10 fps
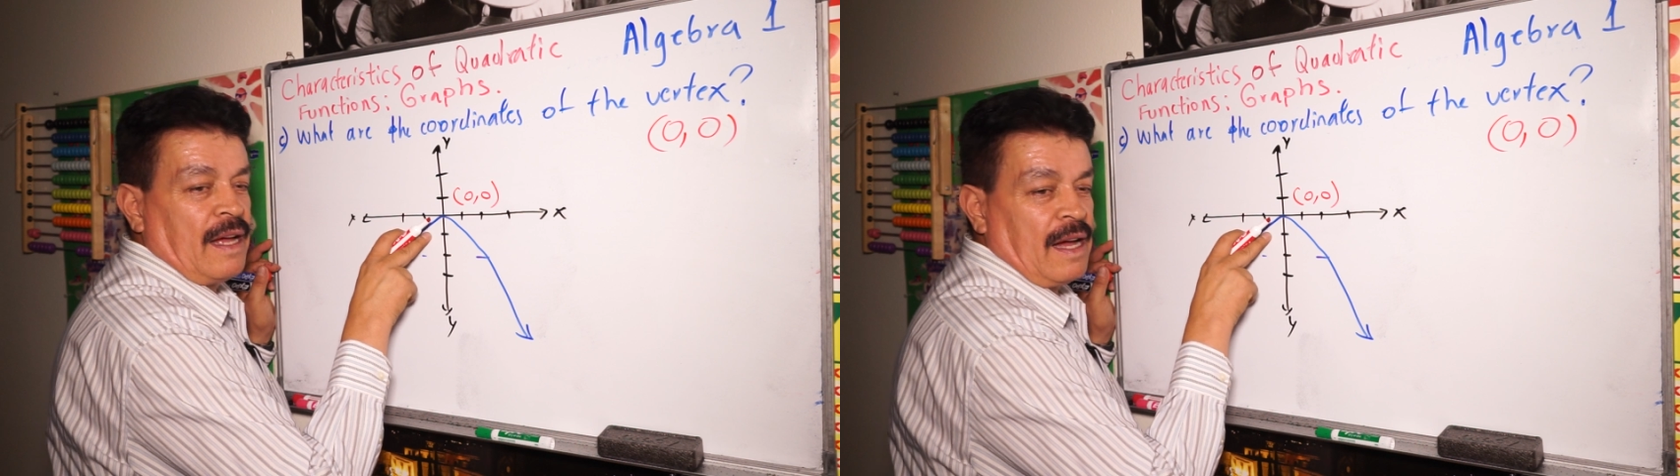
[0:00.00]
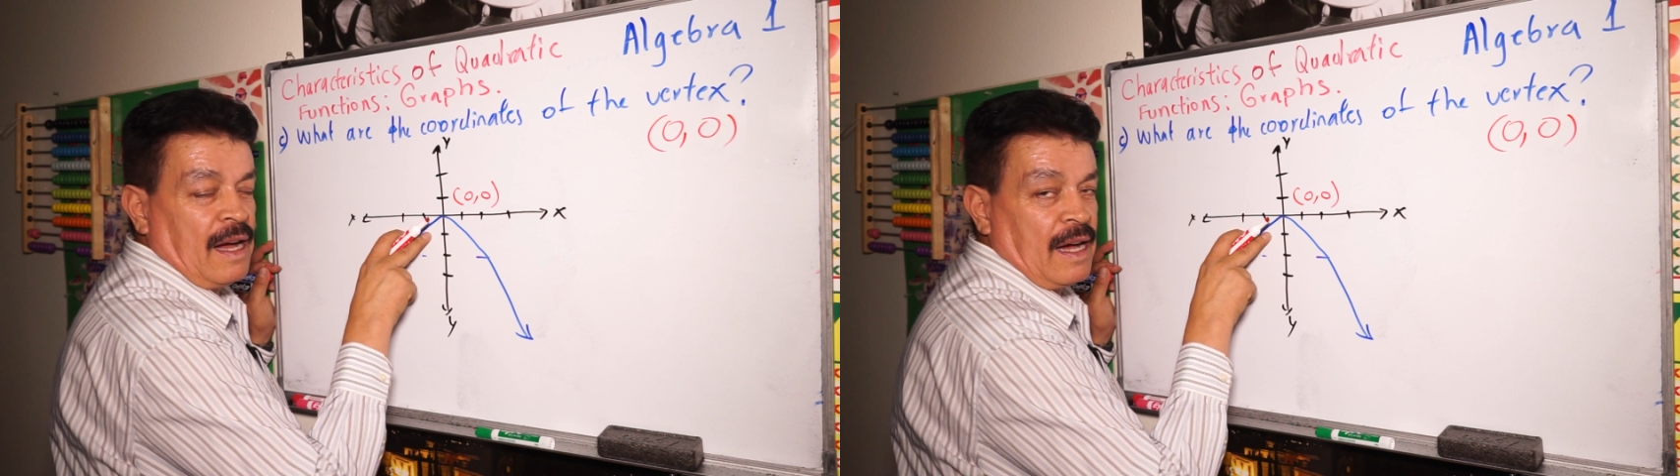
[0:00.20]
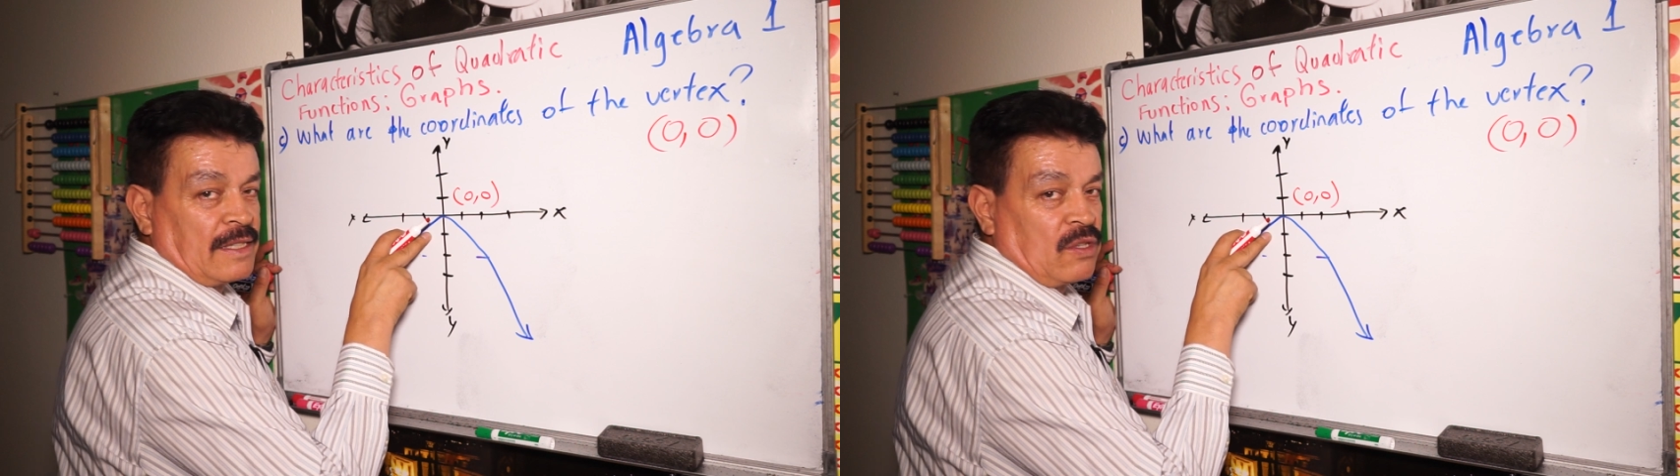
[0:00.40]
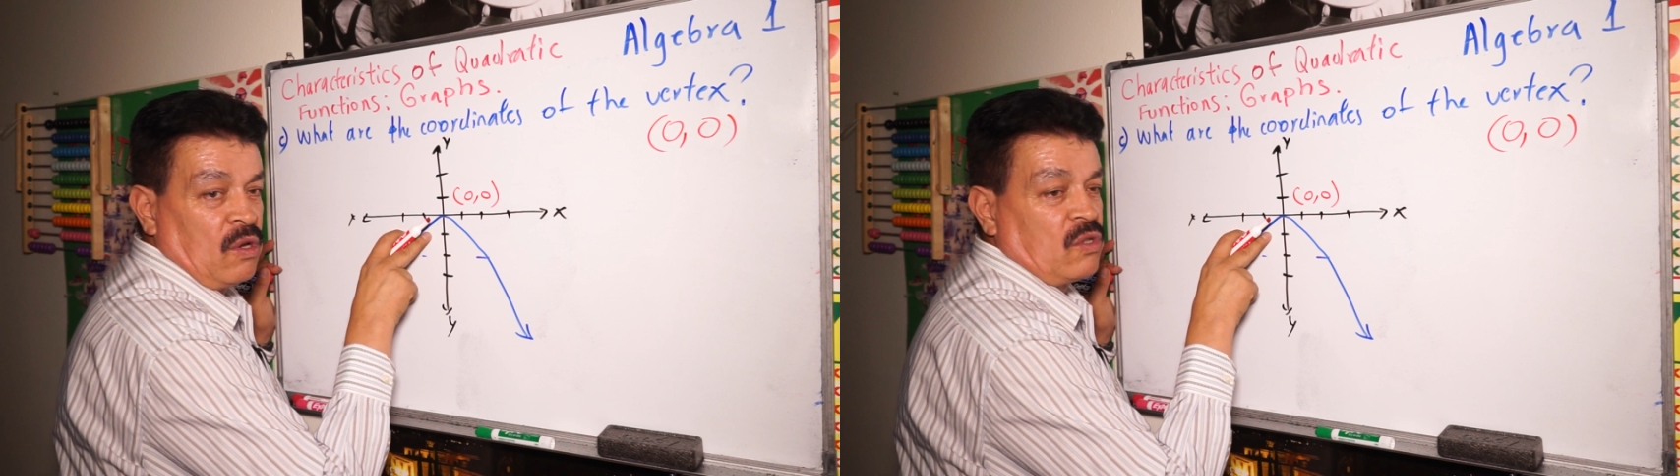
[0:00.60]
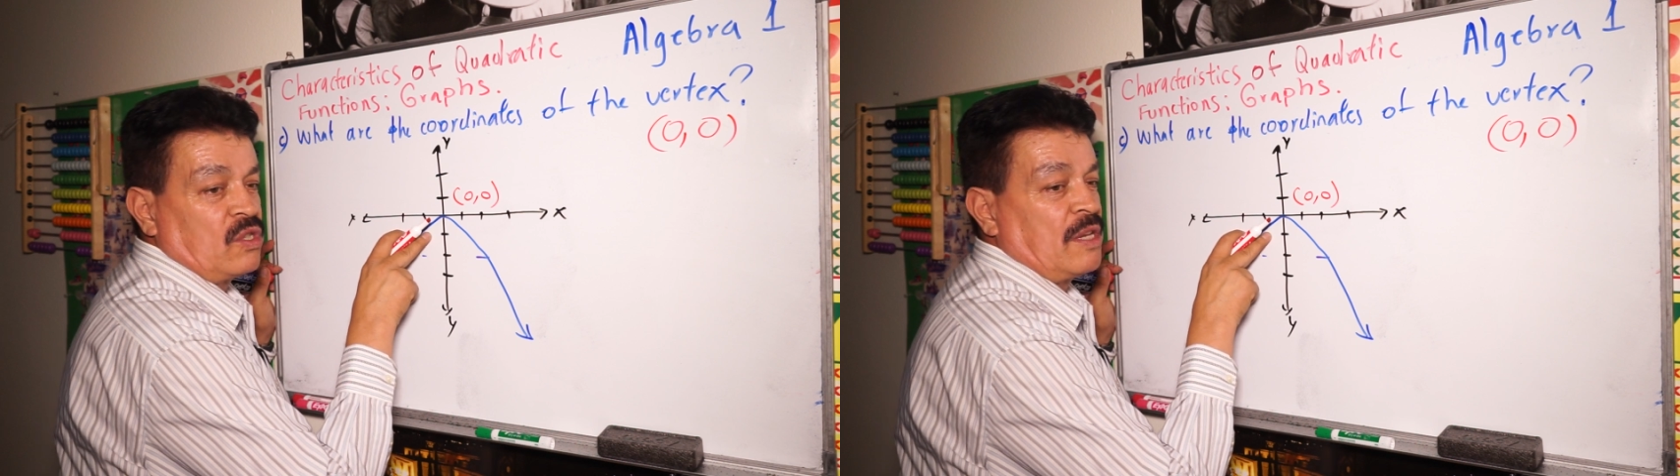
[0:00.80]
I
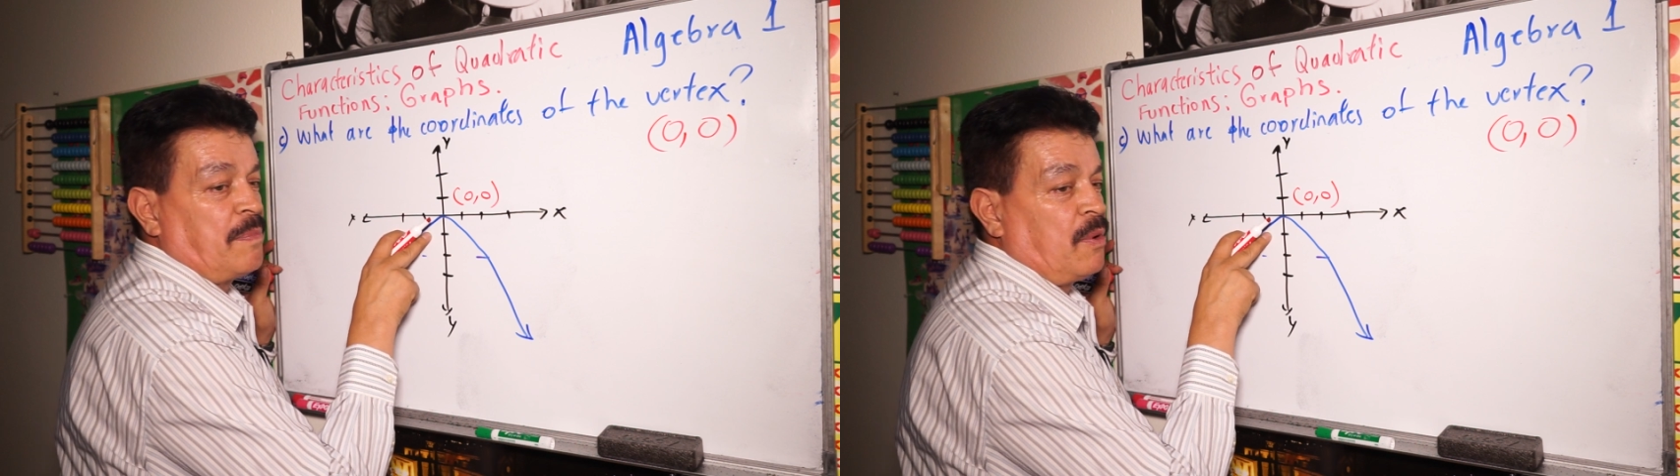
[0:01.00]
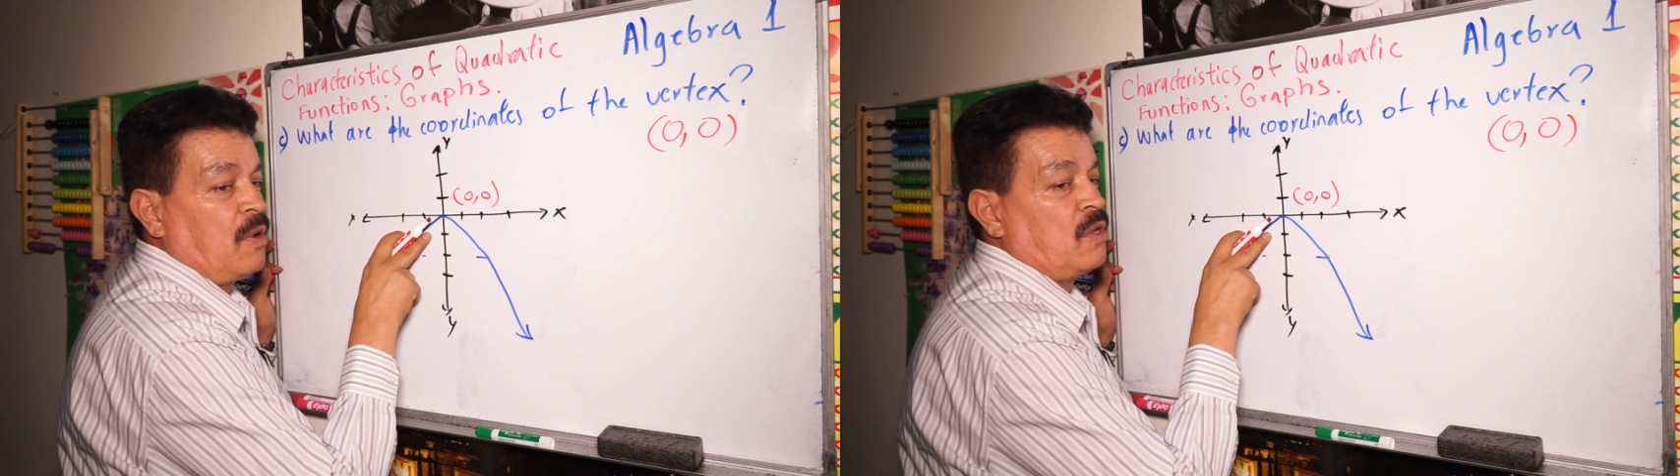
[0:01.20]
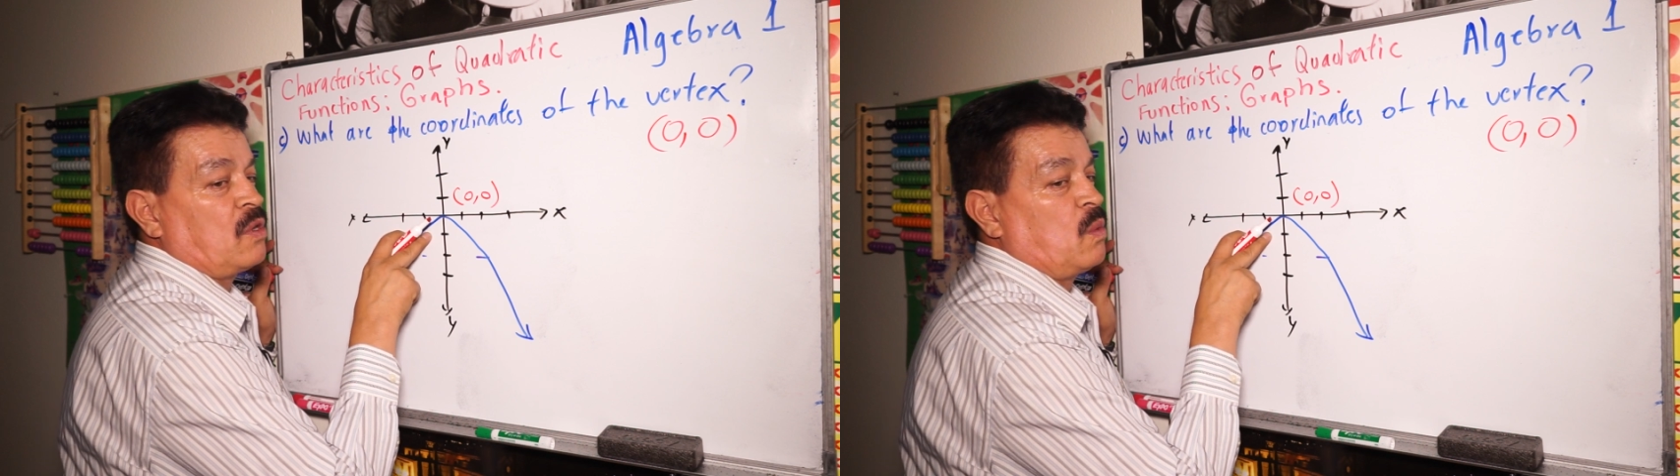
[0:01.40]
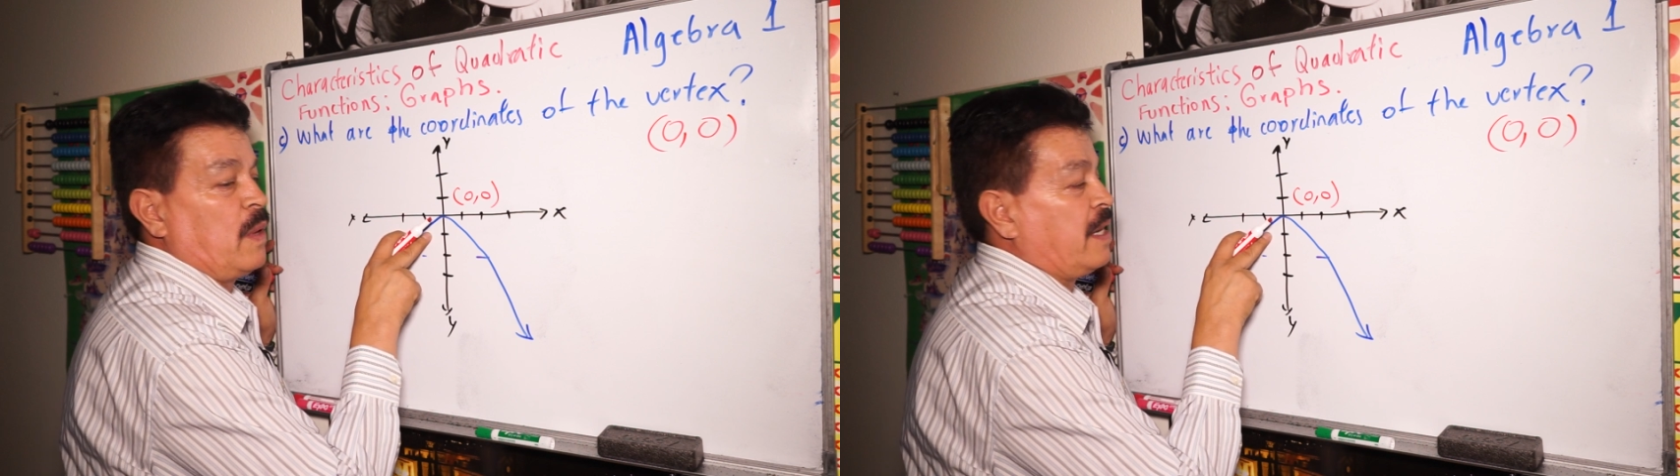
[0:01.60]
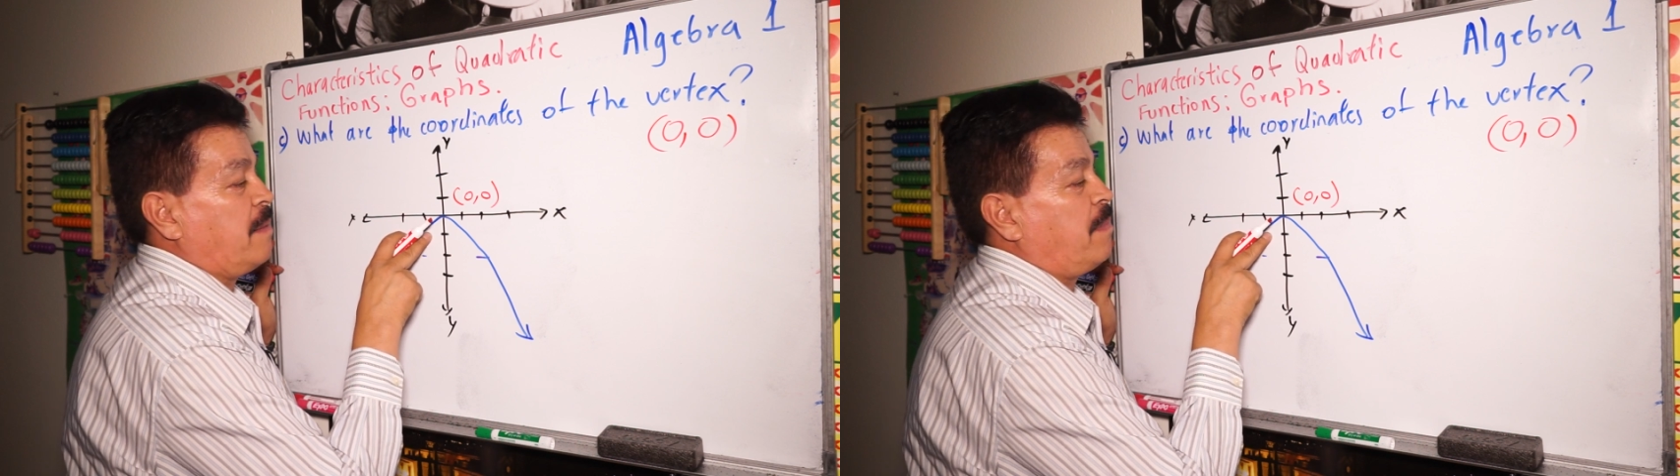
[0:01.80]
told you, is the point where the